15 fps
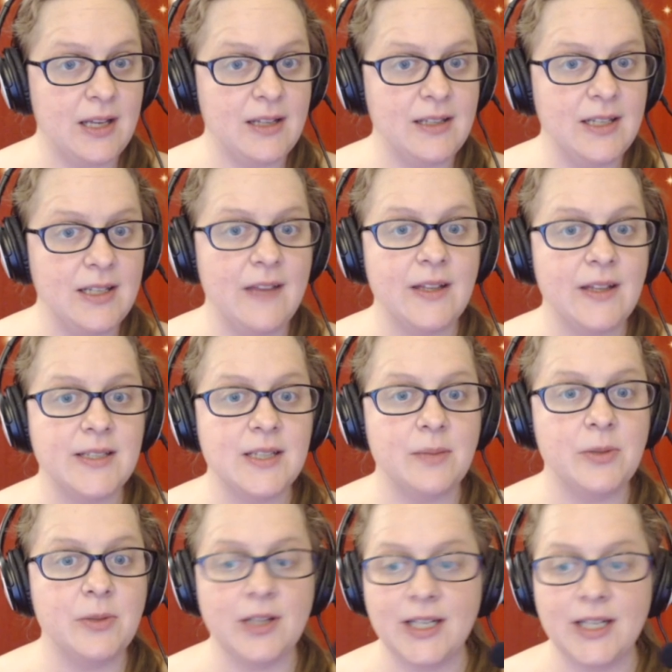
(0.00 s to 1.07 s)
it in and then
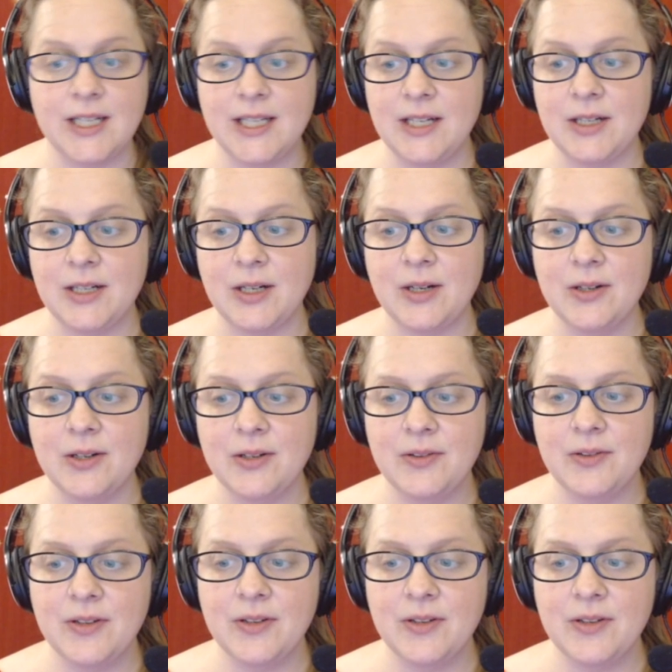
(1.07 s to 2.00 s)
double click it here.